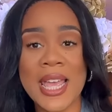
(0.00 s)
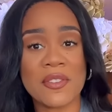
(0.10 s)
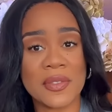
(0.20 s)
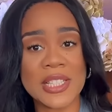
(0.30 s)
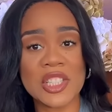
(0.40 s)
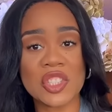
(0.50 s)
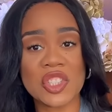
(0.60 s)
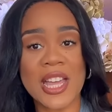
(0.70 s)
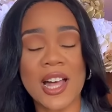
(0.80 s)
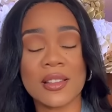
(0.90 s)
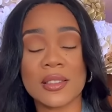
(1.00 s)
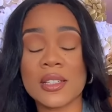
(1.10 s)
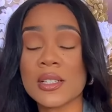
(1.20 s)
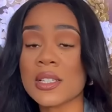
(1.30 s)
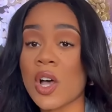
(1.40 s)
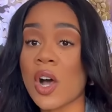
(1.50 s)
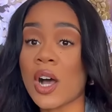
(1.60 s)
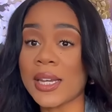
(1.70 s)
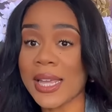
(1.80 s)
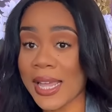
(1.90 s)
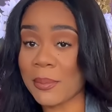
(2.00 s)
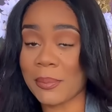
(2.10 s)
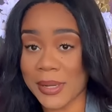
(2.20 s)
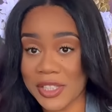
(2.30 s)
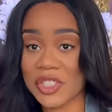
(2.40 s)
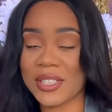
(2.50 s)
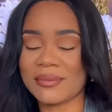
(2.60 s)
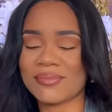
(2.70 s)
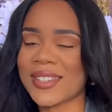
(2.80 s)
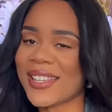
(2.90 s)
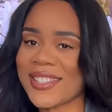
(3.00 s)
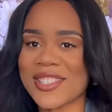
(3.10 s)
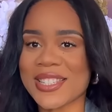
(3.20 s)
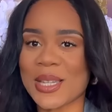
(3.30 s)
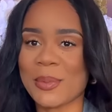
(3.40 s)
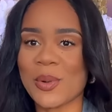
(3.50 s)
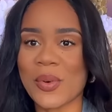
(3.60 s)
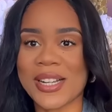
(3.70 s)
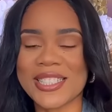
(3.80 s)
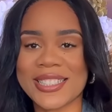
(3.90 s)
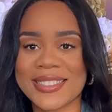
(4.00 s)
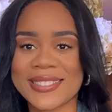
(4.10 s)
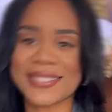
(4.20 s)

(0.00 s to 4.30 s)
vintage style looks on a budget, just keep on watching.